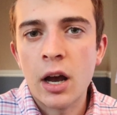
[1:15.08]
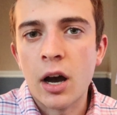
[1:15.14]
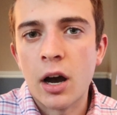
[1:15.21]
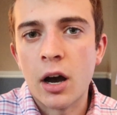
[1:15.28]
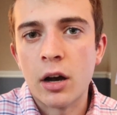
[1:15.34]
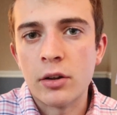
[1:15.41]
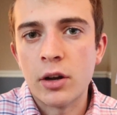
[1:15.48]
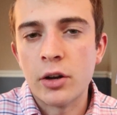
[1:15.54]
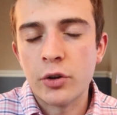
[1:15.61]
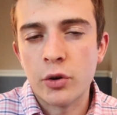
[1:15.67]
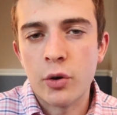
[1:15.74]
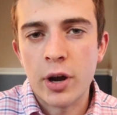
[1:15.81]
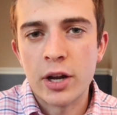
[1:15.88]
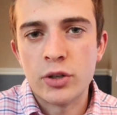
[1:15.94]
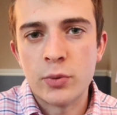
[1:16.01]
uh,
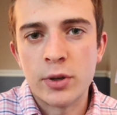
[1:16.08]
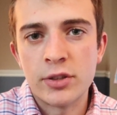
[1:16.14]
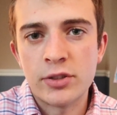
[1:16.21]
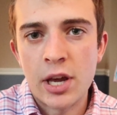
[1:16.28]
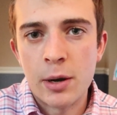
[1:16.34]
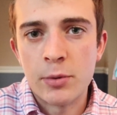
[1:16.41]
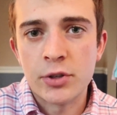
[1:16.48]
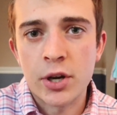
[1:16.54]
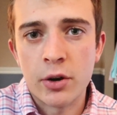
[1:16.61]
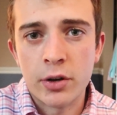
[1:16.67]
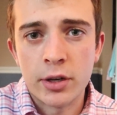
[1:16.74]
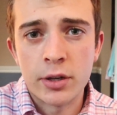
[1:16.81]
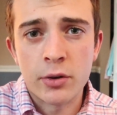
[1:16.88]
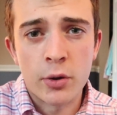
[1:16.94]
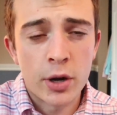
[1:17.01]
undergraduate
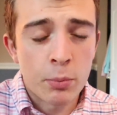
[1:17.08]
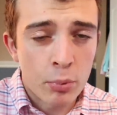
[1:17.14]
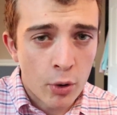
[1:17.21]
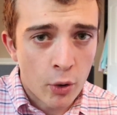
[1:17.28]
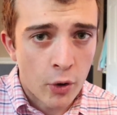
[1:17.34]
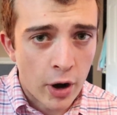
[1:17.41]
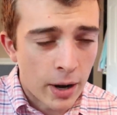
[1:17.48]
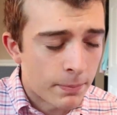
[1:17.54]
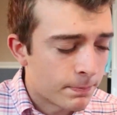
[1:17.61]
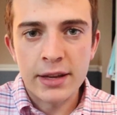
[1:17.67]
cybersecurity degree program.